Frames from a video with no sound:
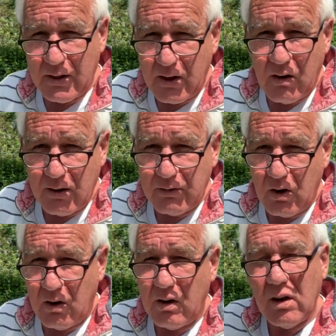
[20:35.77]
that I've
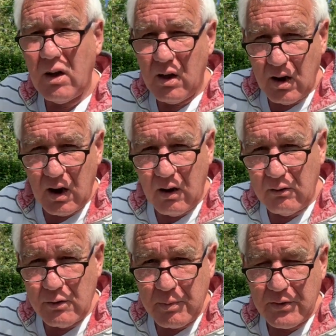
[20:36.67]
got.
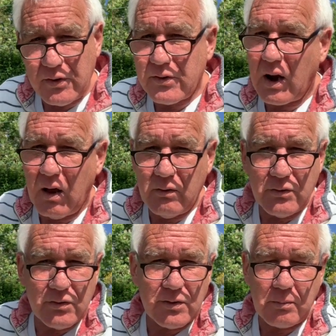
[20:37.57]
Loans, business loans,
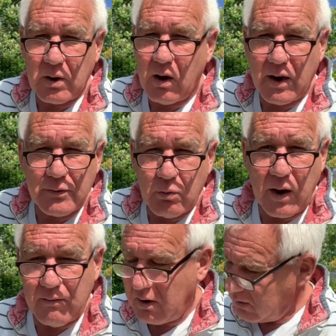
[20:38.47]
suppliers, whatever.